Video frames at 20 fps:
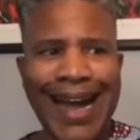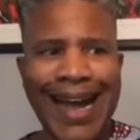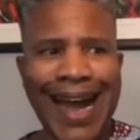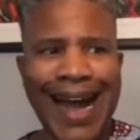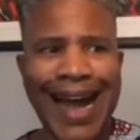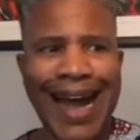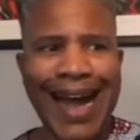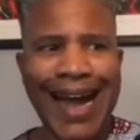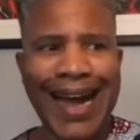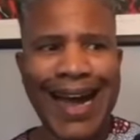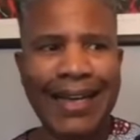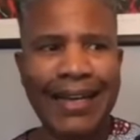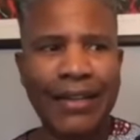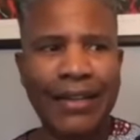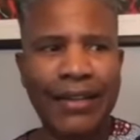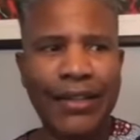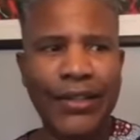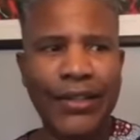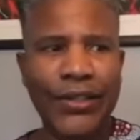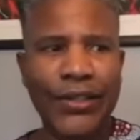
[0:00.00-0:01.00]

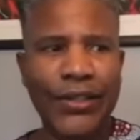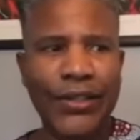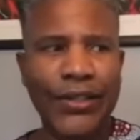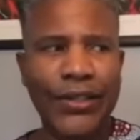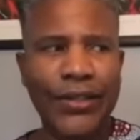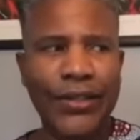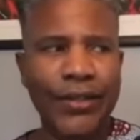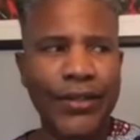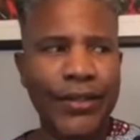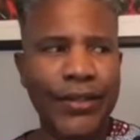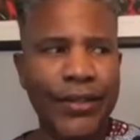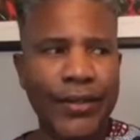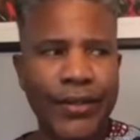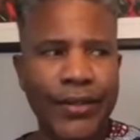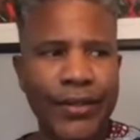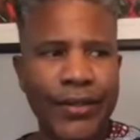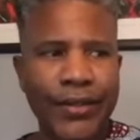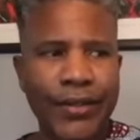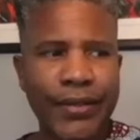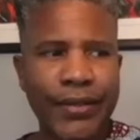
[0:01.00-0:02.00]
I could,
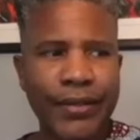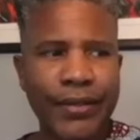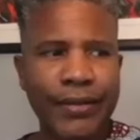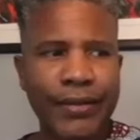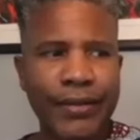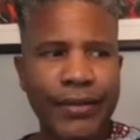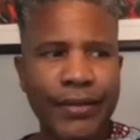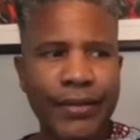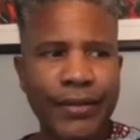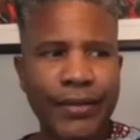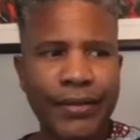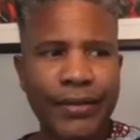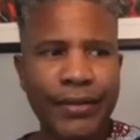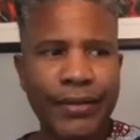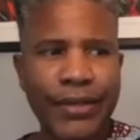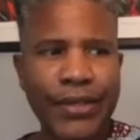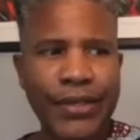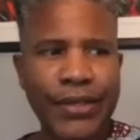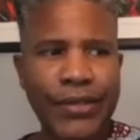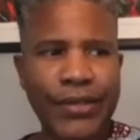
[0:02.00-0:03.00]

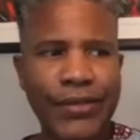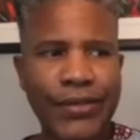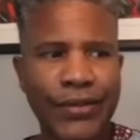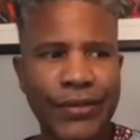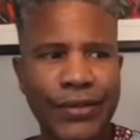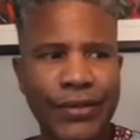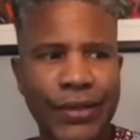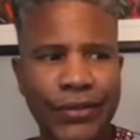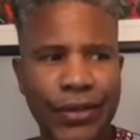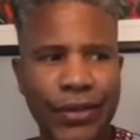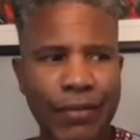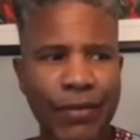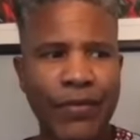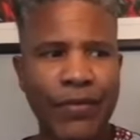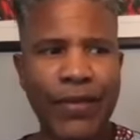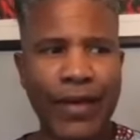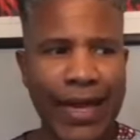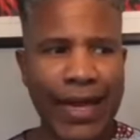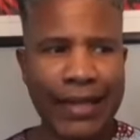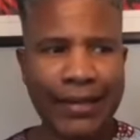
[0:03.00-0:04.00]
you know, some
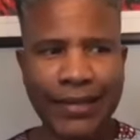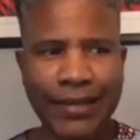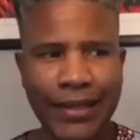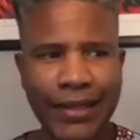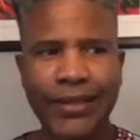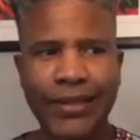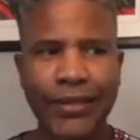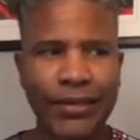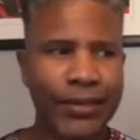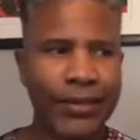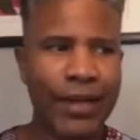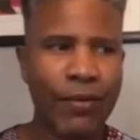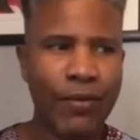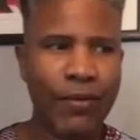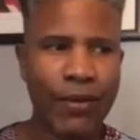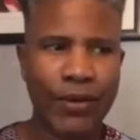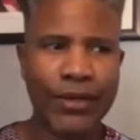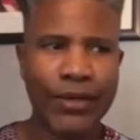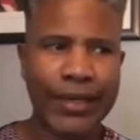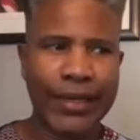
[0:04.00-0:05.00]
of the Latinos that
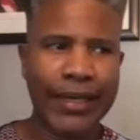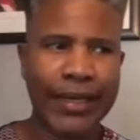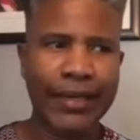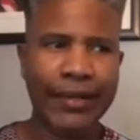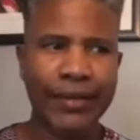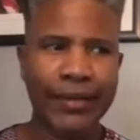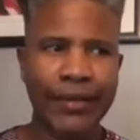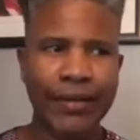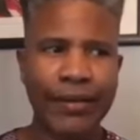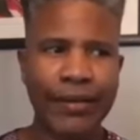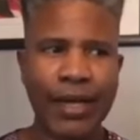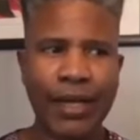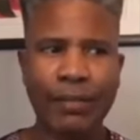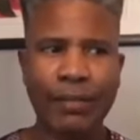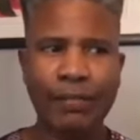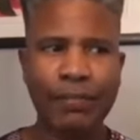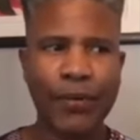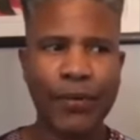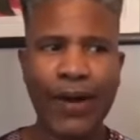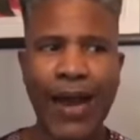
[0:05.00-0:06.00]
were there,
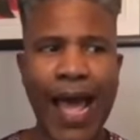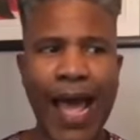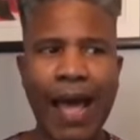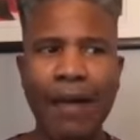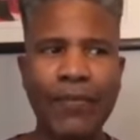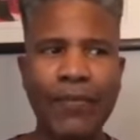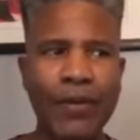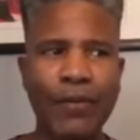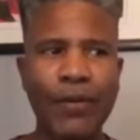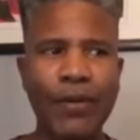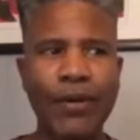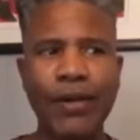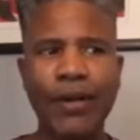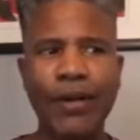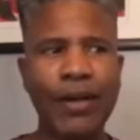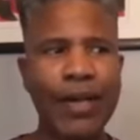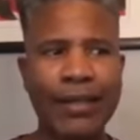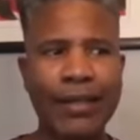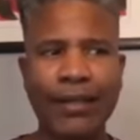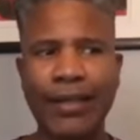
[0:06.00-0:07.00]
not
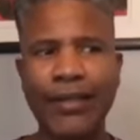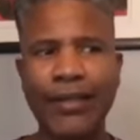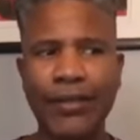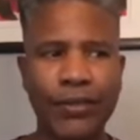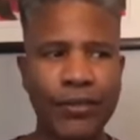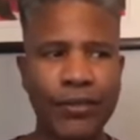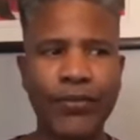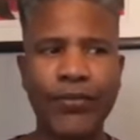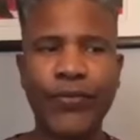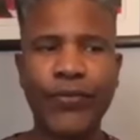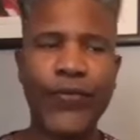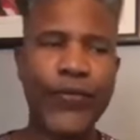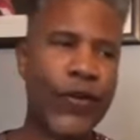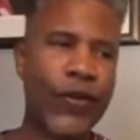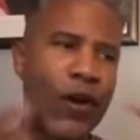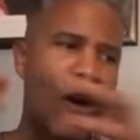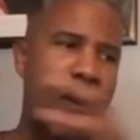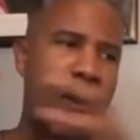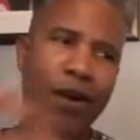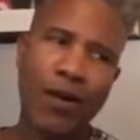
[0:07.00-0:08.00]
Latinos
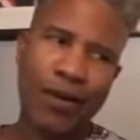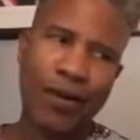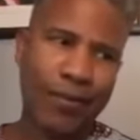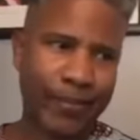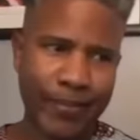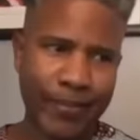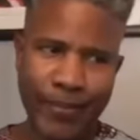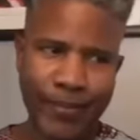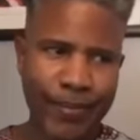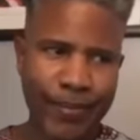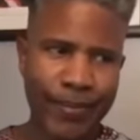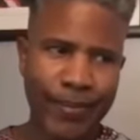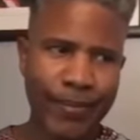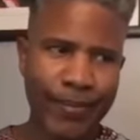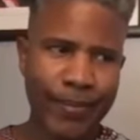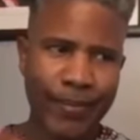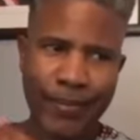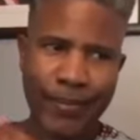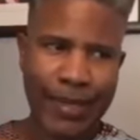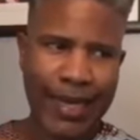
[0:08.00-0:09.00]
from
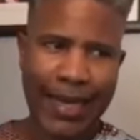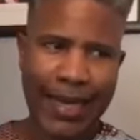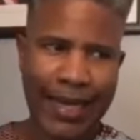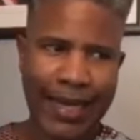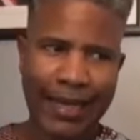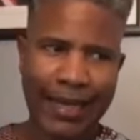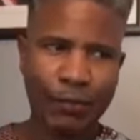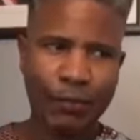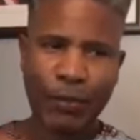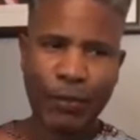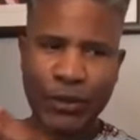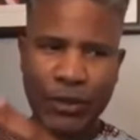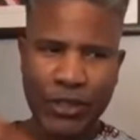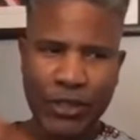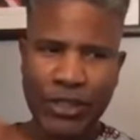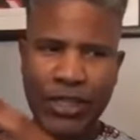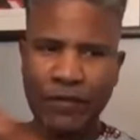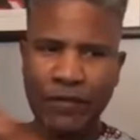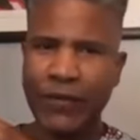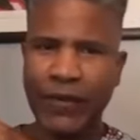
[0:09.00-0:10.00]

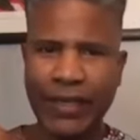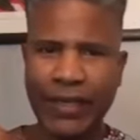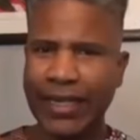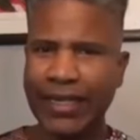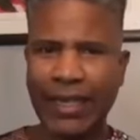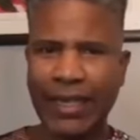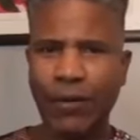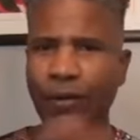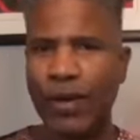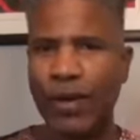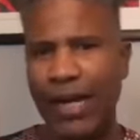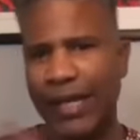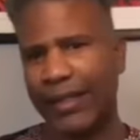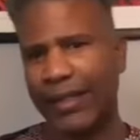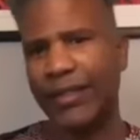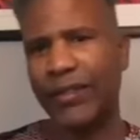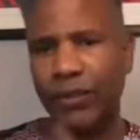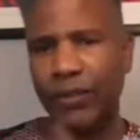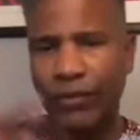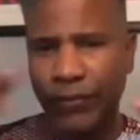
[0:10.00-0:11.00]
specifically, they were
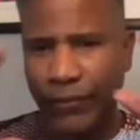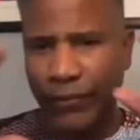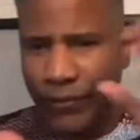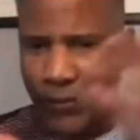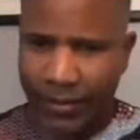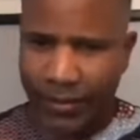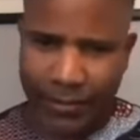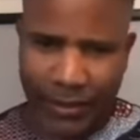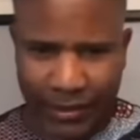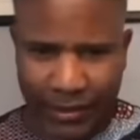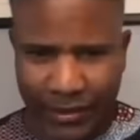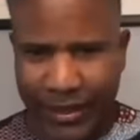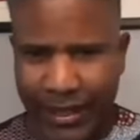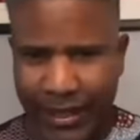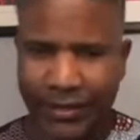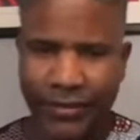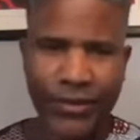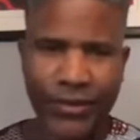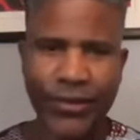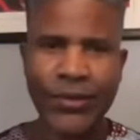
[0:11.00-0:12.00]
Latinos from the
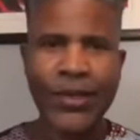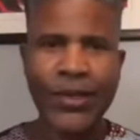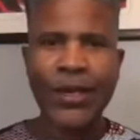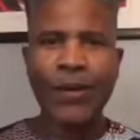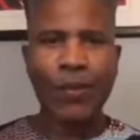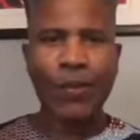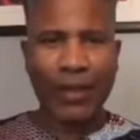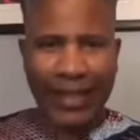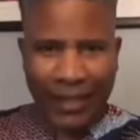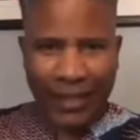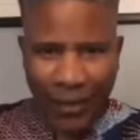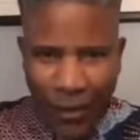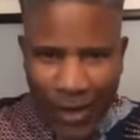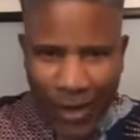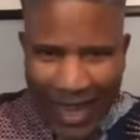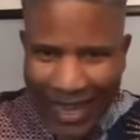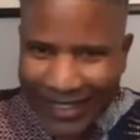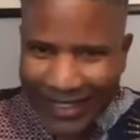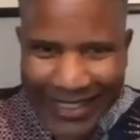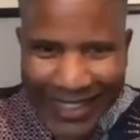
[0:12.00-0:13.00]
state. So what they call
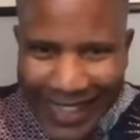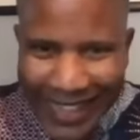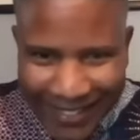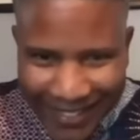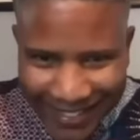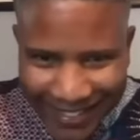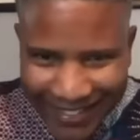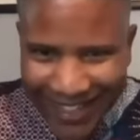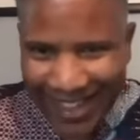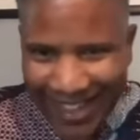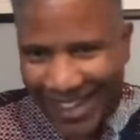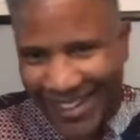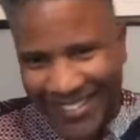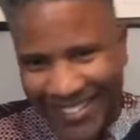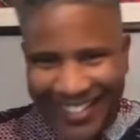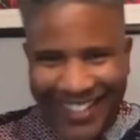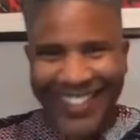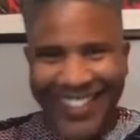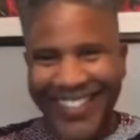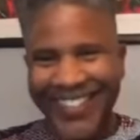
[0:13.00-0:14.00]
Latinx now,
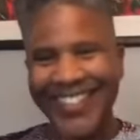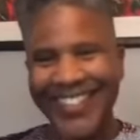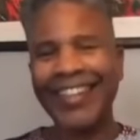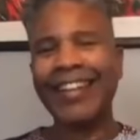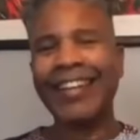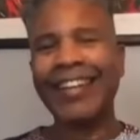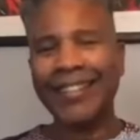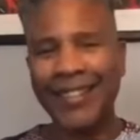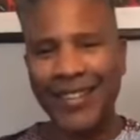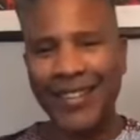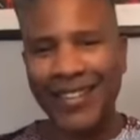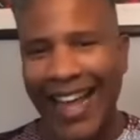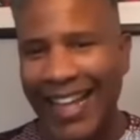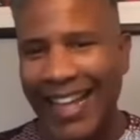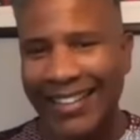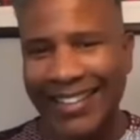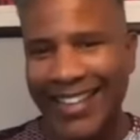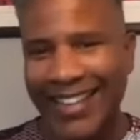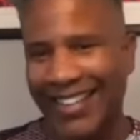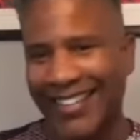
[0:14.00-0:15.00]
you know, so
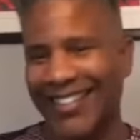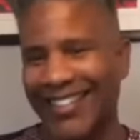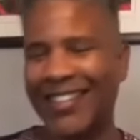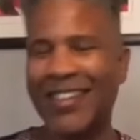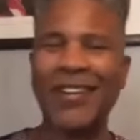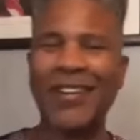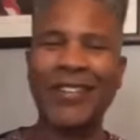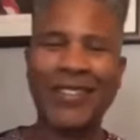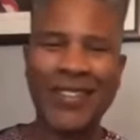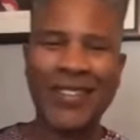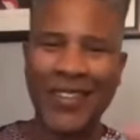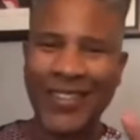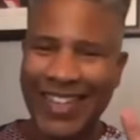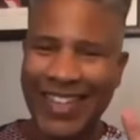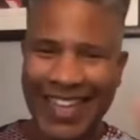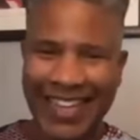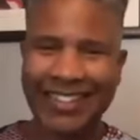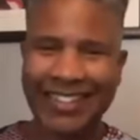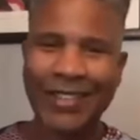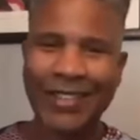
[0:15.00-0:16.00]
Latinx, you know, so they,